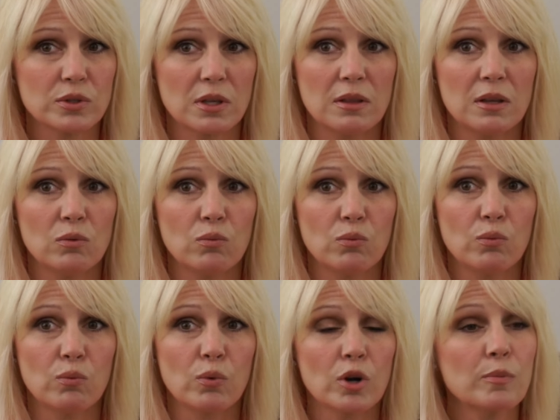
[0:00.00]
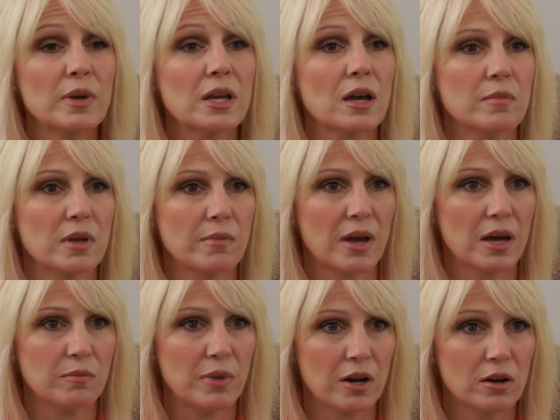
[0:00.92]
And then we're becoming
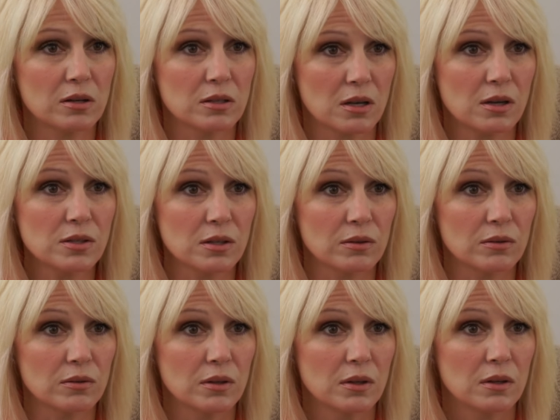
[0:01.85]
bad parents also,